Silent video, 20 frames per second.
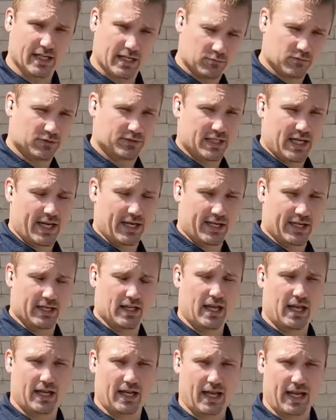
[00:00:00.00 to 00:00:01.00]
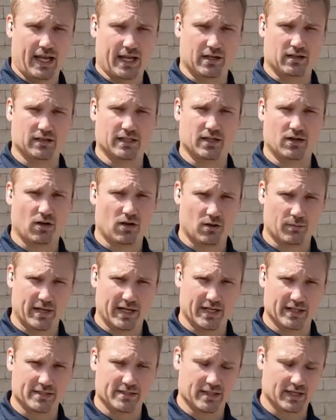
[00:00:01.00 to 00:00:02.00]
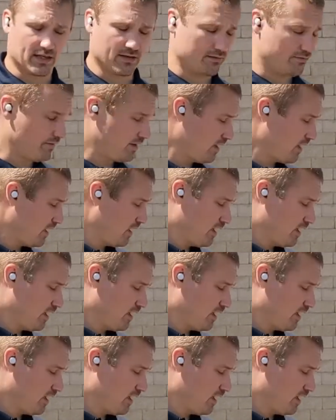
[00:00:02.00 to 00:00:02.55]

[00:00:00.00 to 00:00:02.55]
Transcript: It will take it and handle it all by itself.